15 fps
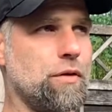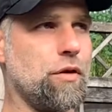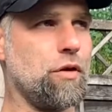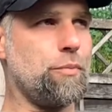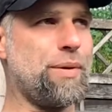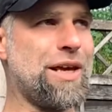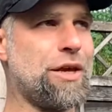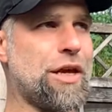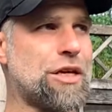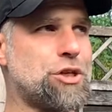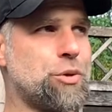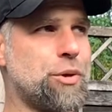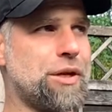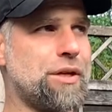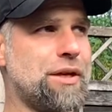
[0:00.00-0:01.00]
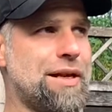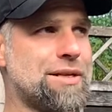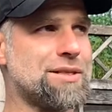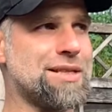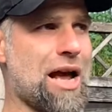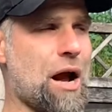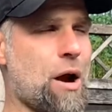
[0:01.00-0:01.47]
A big issue
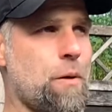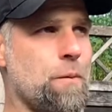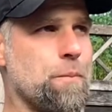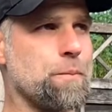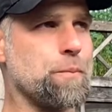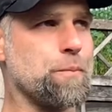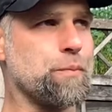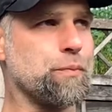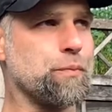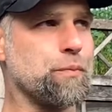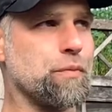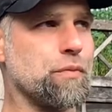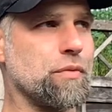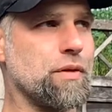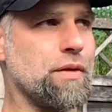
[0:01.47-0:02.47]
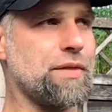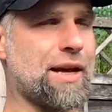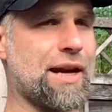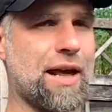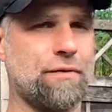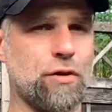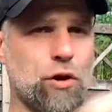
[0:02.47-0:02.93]
is now
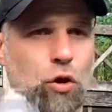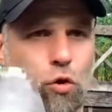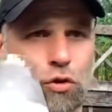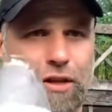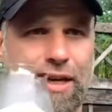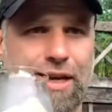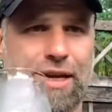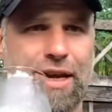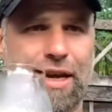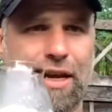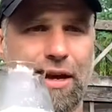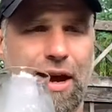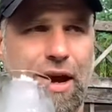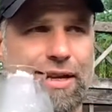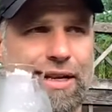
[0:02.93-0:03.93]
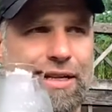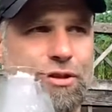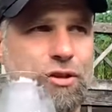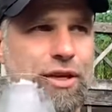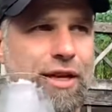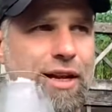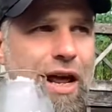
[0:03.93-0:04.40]
that I have a clock ticking. I need
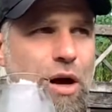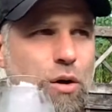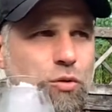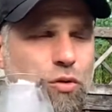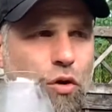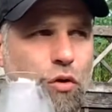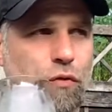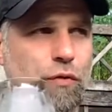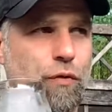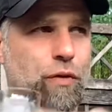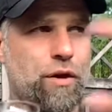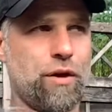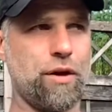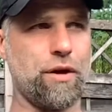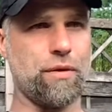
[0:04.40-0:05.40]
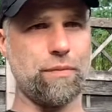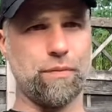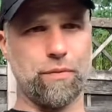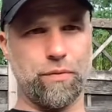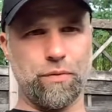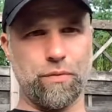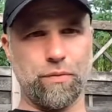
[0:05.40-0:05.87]
to get out of uh,
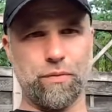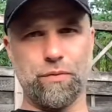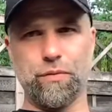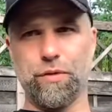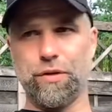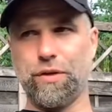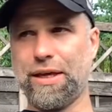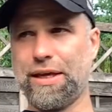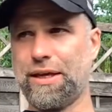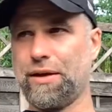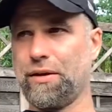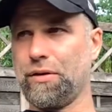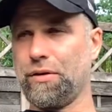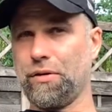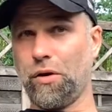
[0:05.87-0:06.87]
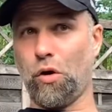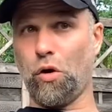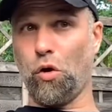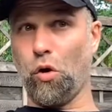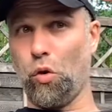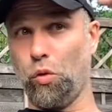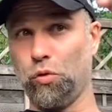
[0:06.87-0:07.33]
the
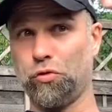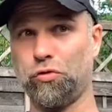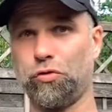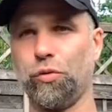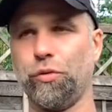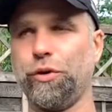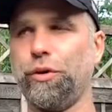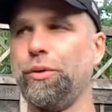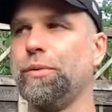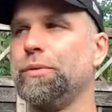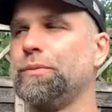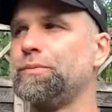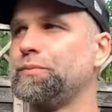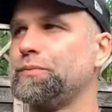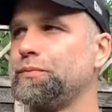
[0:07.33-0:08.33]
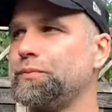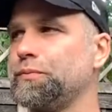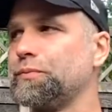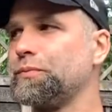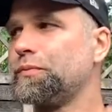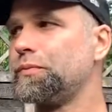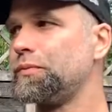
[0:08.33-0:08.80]
old studio
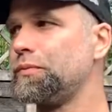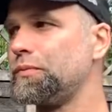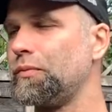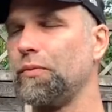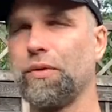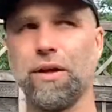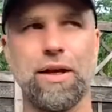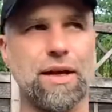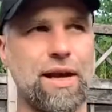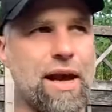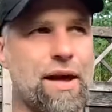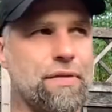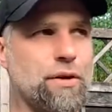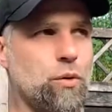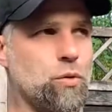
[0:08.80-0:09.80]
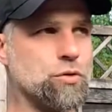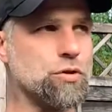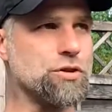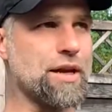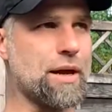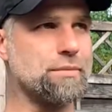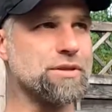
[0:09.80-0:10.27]
and there are also
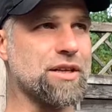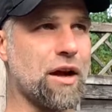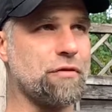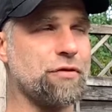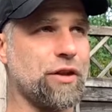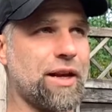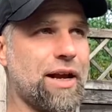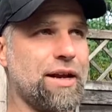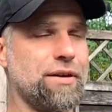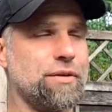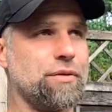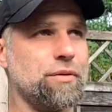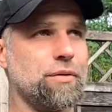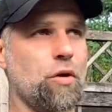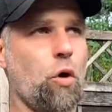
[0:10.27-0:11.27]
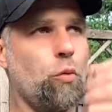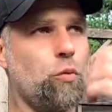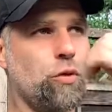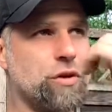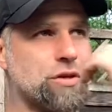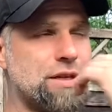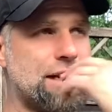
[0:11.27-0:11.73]
some stuff that I
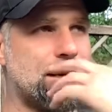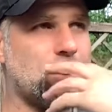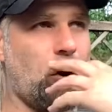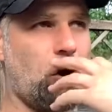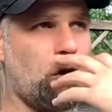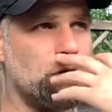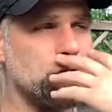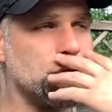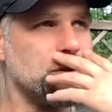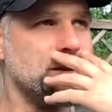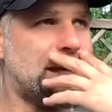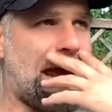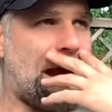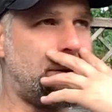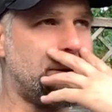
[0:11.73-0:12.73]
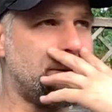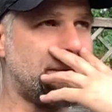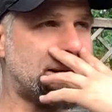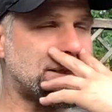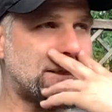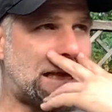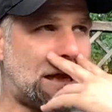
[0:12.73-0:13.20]
obviously can't carry
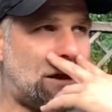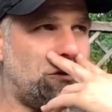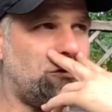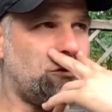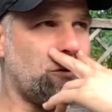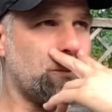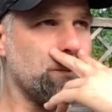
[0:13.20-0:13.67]
myself